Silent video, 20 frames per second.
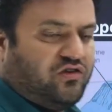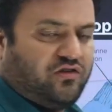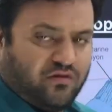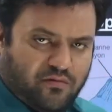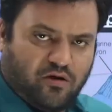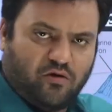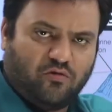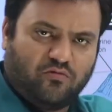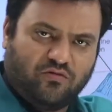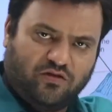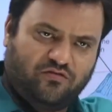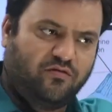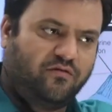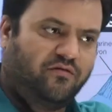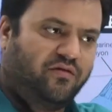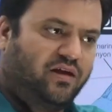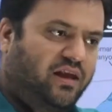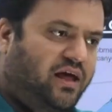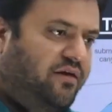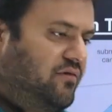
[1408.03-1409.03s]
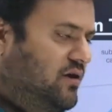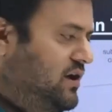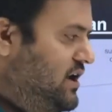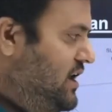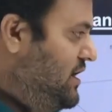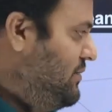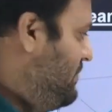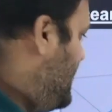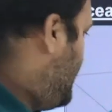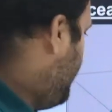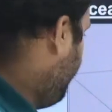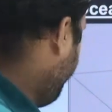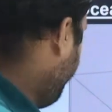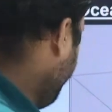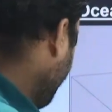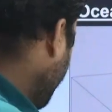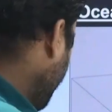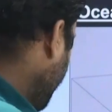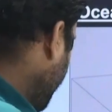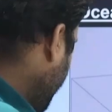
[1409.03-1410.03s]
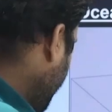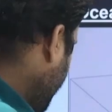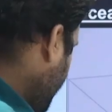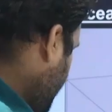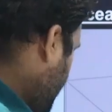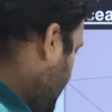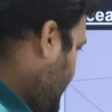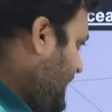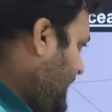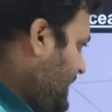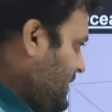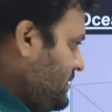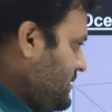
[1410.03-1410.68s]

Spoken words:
about which we will have a deep dive later.